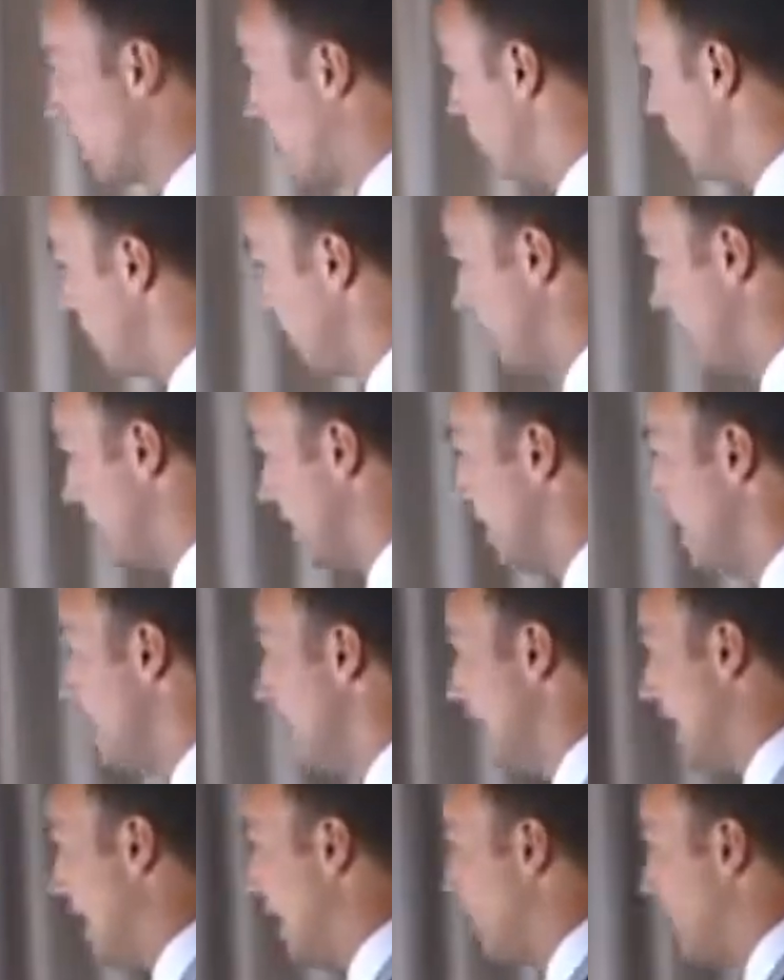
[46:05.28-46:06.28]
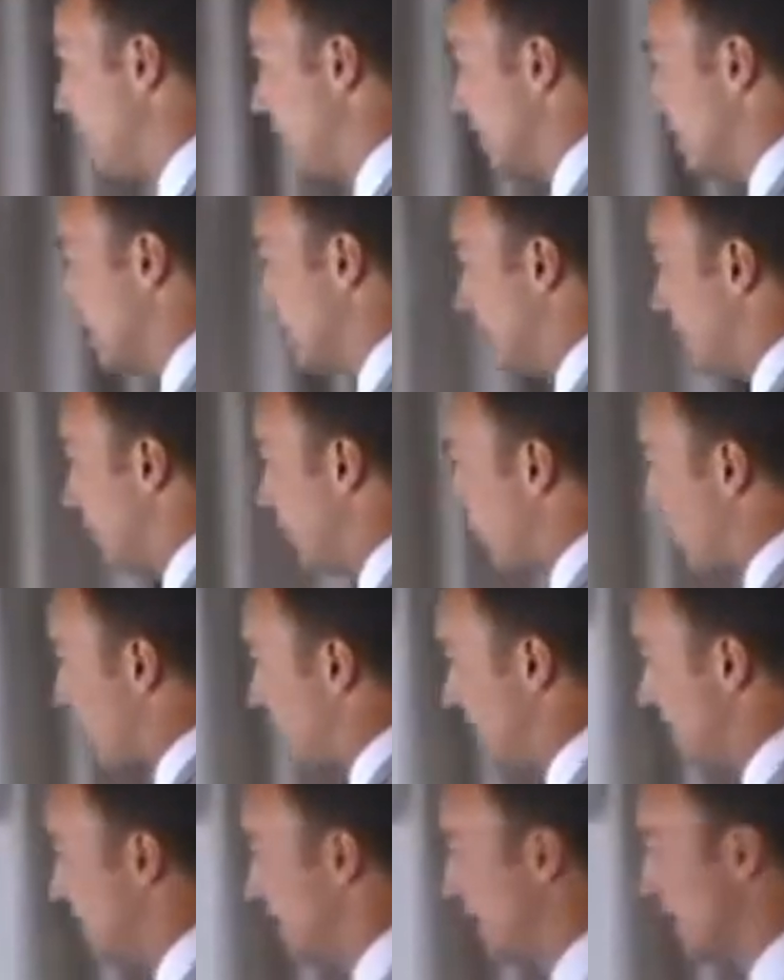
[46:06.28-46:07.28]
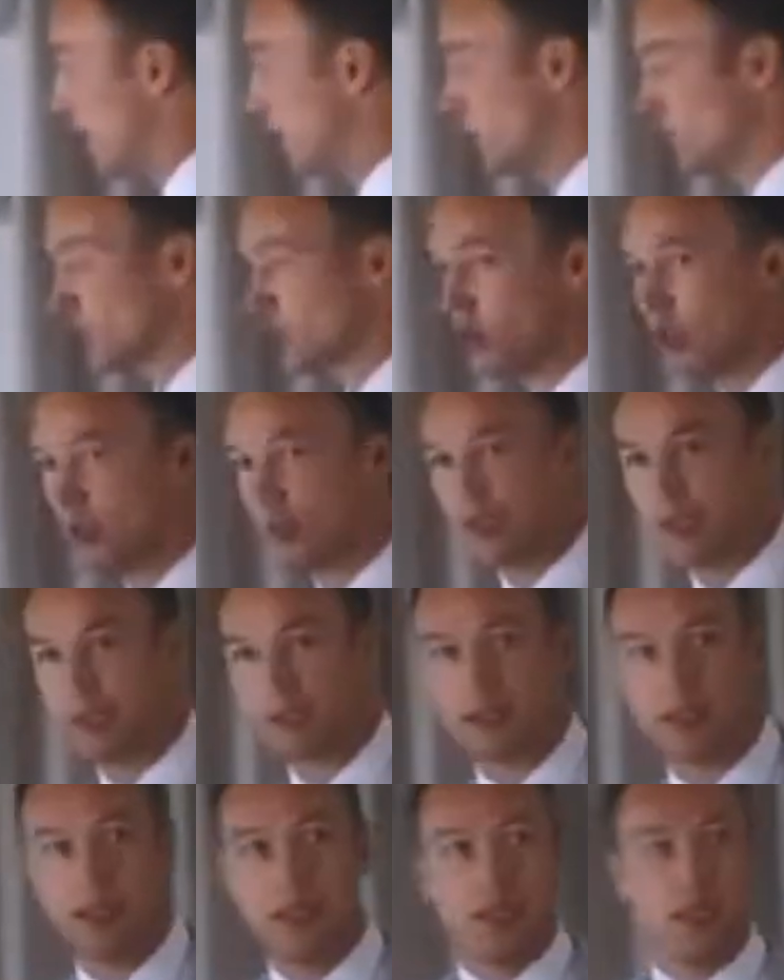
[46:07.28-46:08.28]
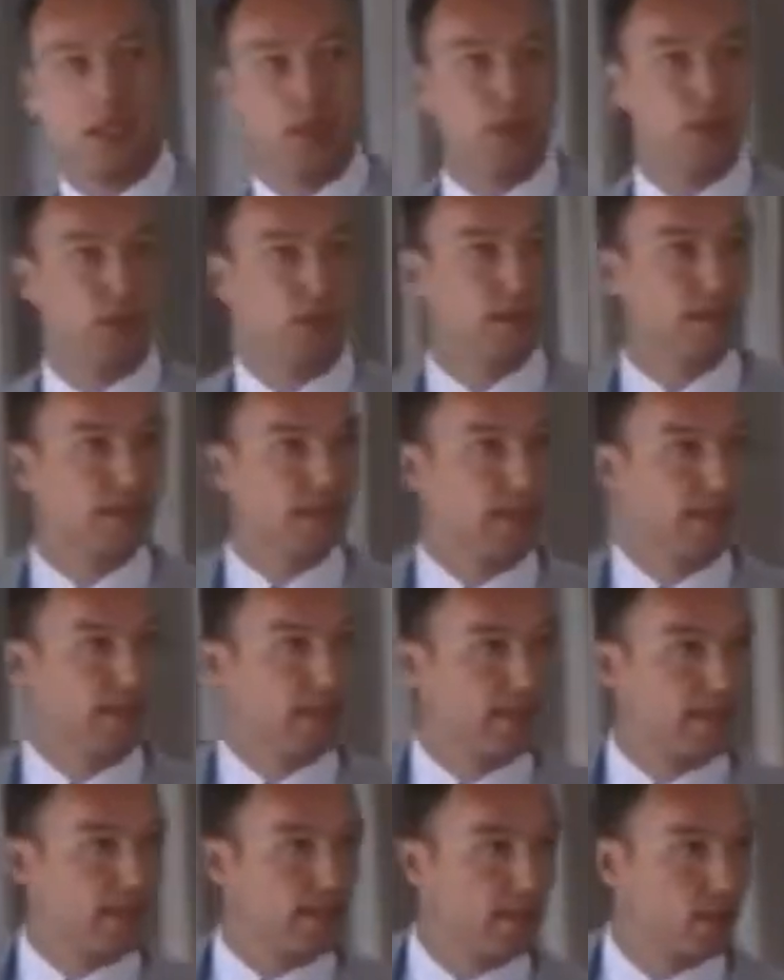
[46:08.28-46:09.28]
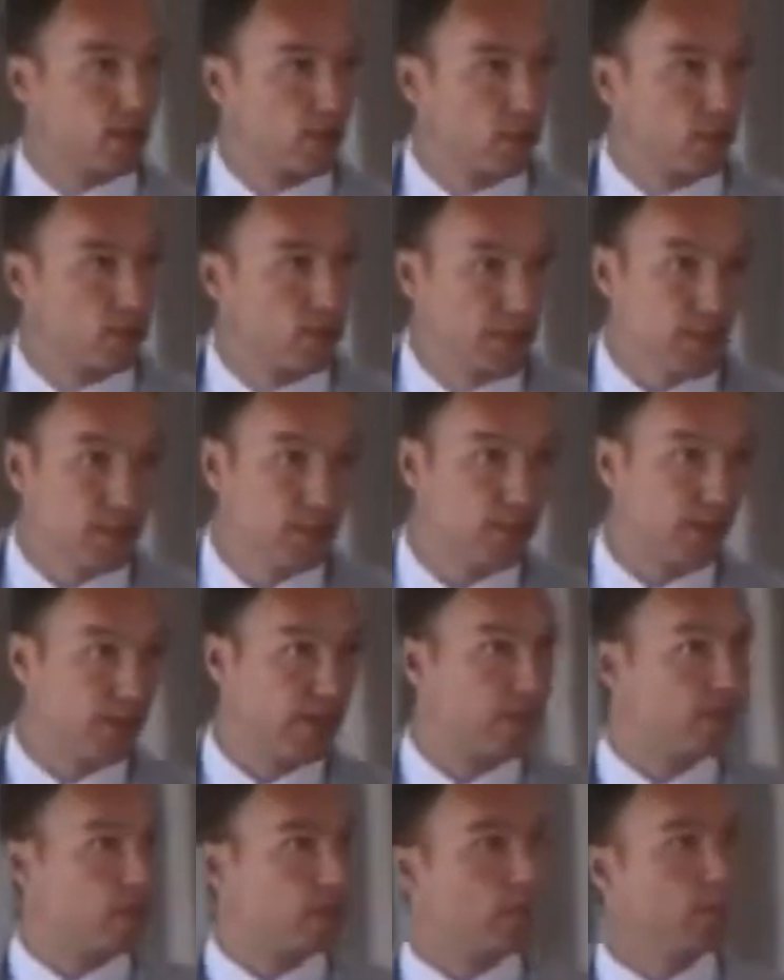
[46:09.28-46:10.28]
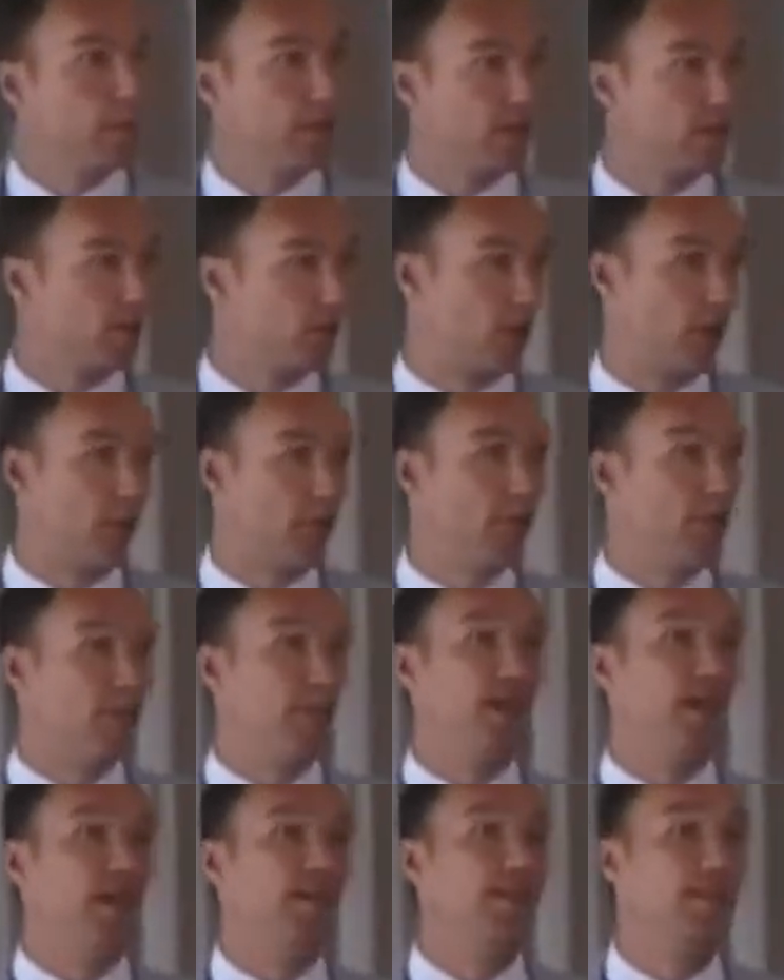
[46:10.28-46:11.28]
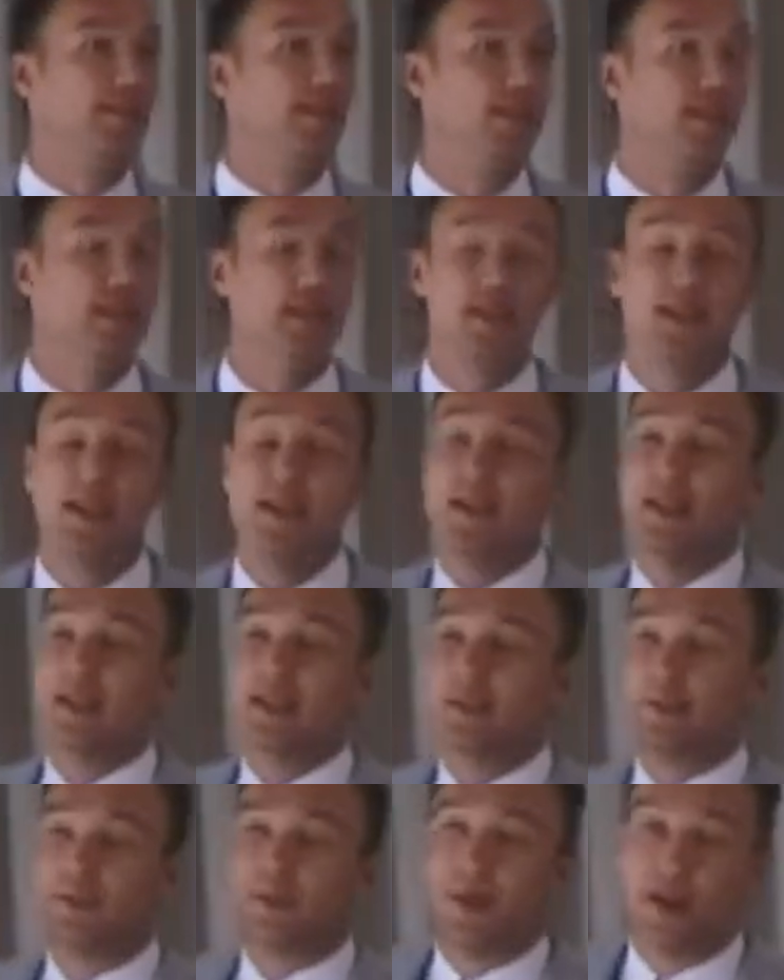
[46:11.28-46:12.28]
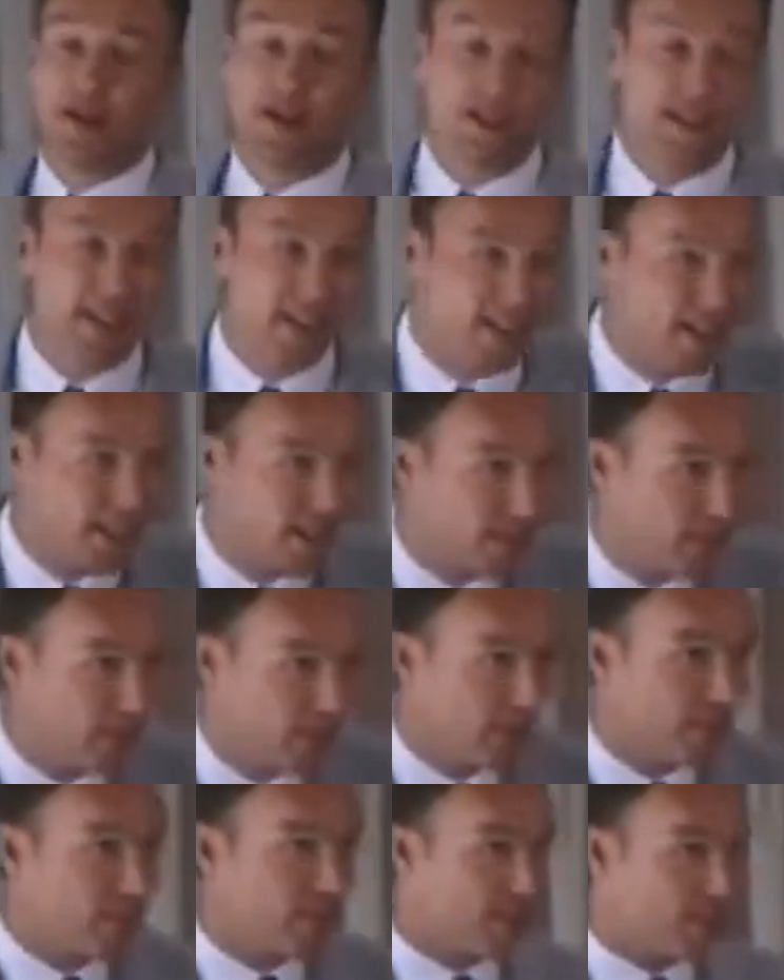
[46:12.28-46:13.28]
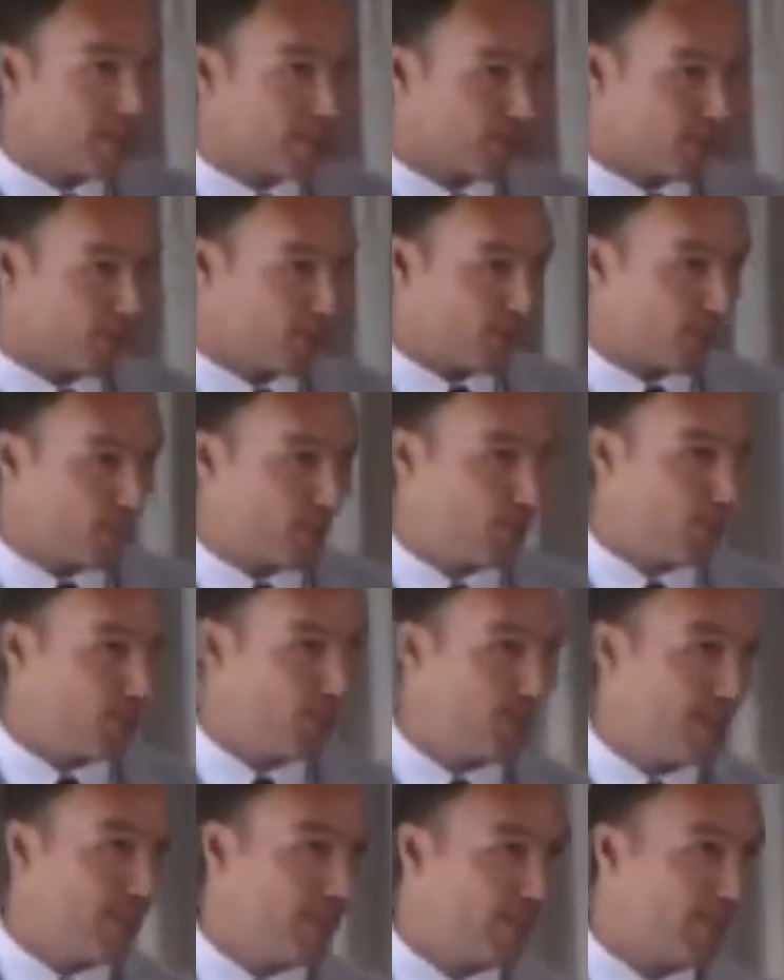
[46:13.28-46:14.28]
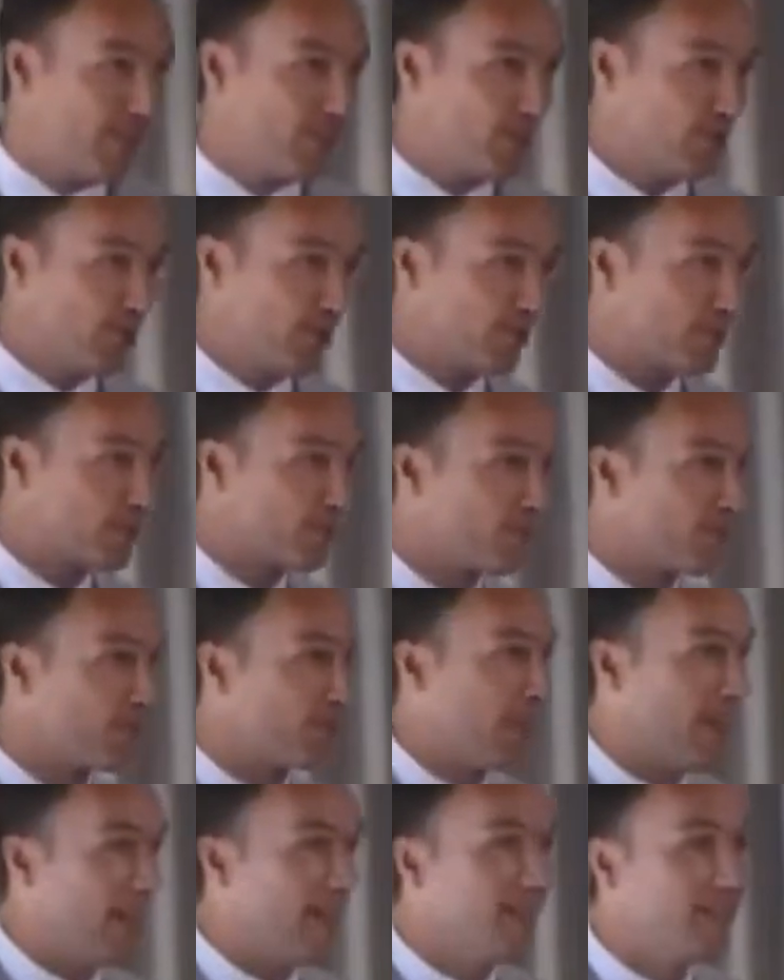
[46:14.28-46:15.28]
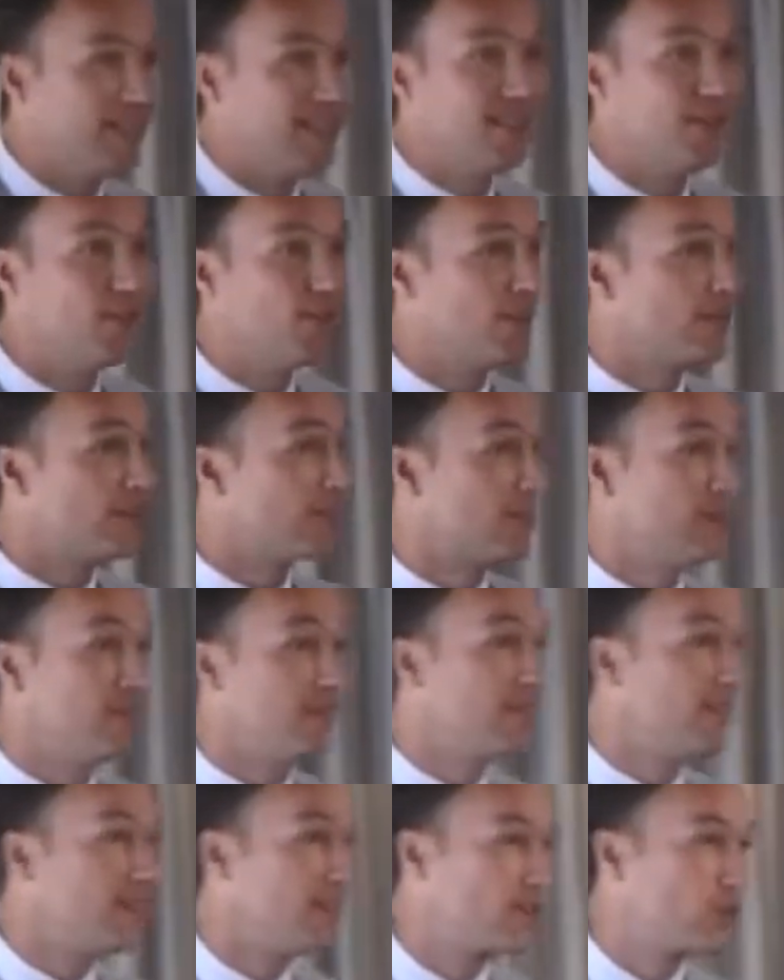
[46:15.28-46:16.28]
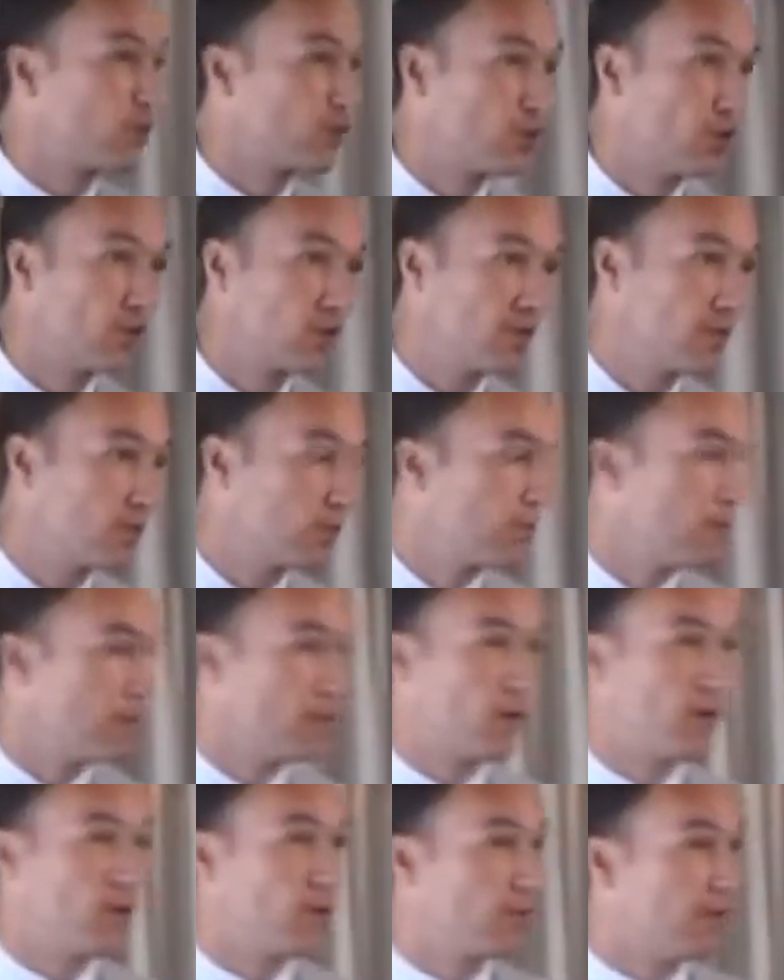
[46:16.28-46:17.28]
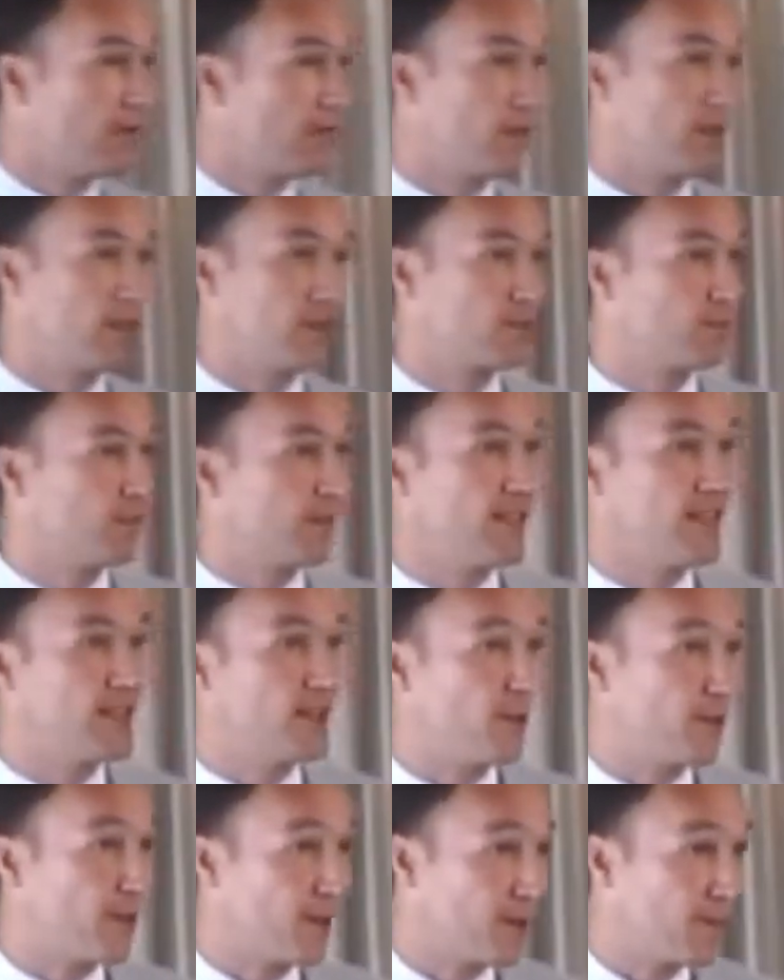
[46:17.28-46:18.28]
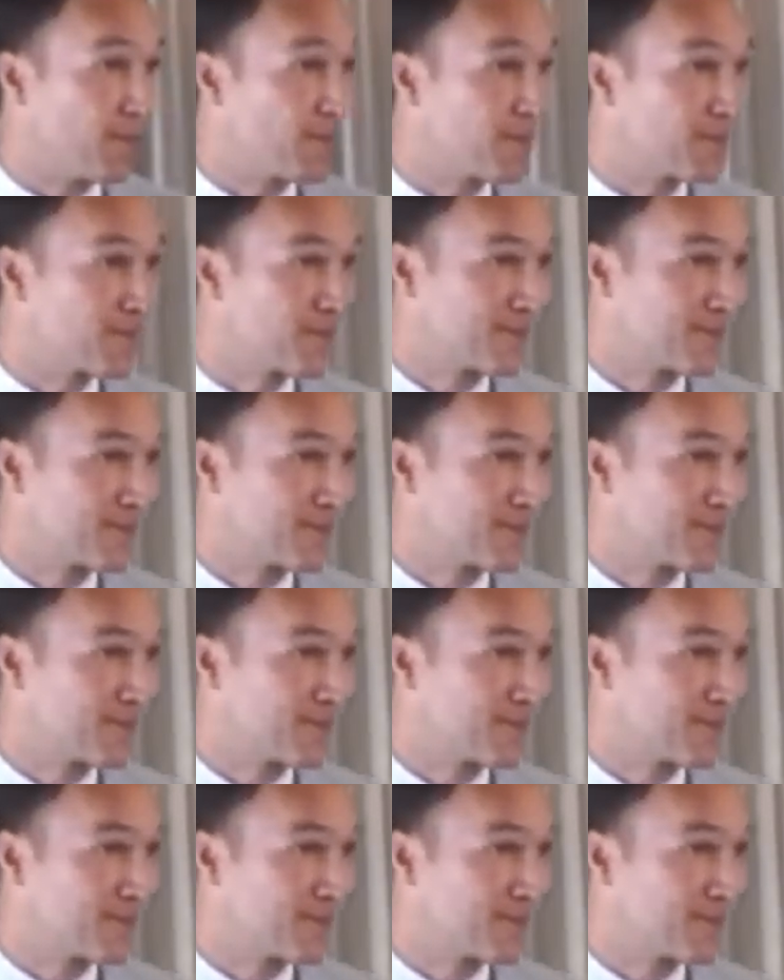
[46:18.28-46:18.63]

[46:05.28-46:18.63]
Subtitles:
So we help ourselves with an intellectual shortcut. We say then that the concrete price would be determined by the bargaining abilities of the 2 individuals, right? Which is an intellectual shortcut because we have not explained anything,